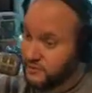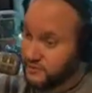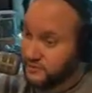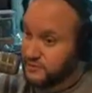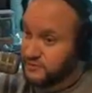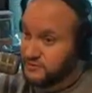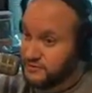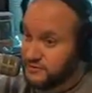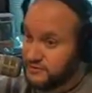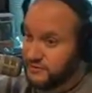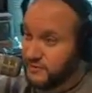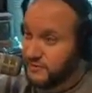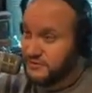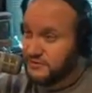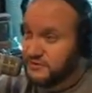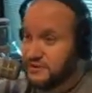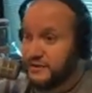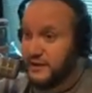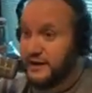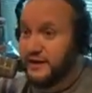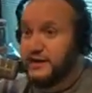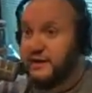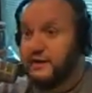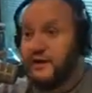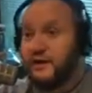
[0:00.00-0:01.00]
the news to us
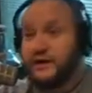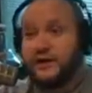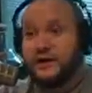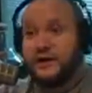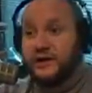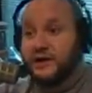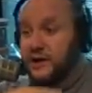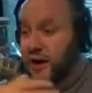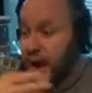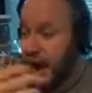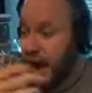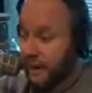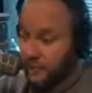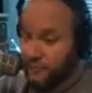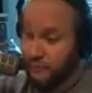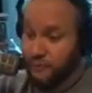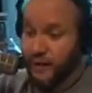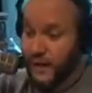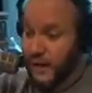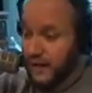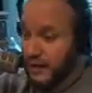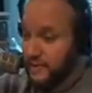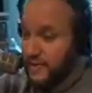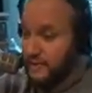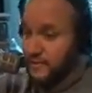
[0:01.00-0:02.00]
that I'm
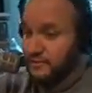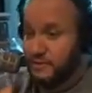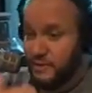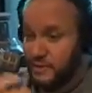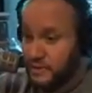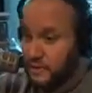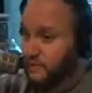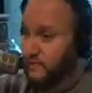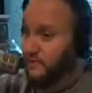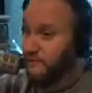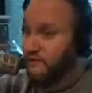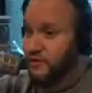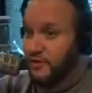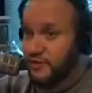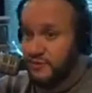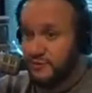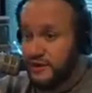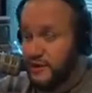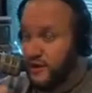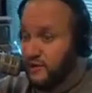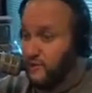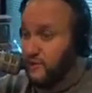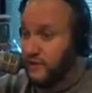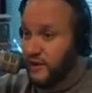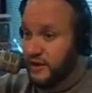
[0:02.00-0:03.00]
right in the middle of
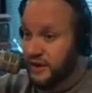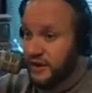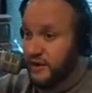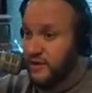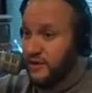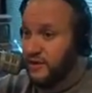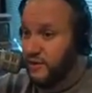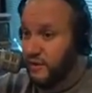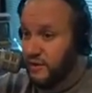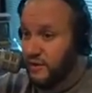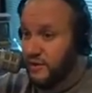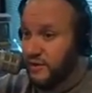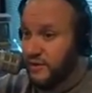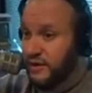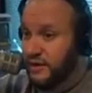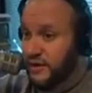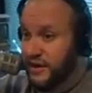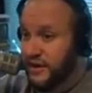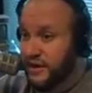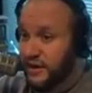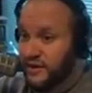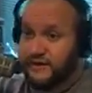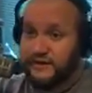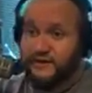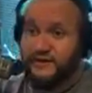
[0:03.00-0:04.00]
filming and we're getting going
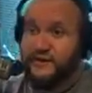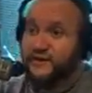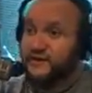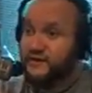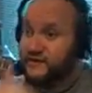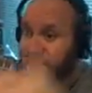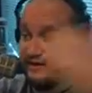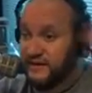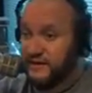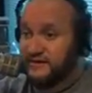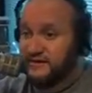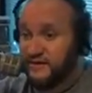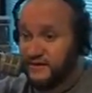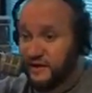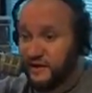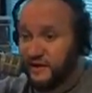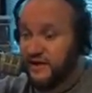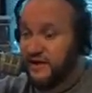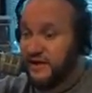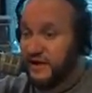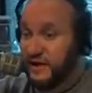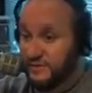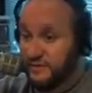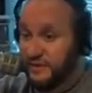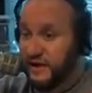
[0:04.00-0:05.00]
again, and then the season
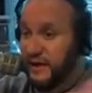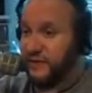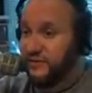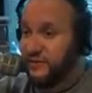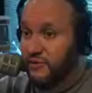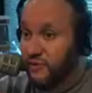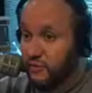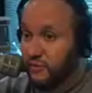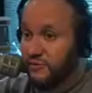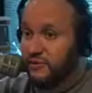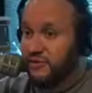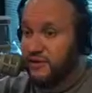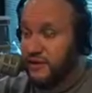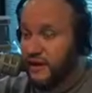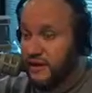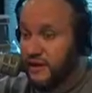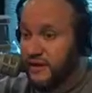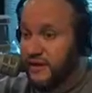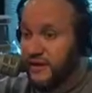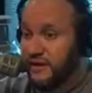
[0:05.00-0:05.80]
already came out and the whole thing.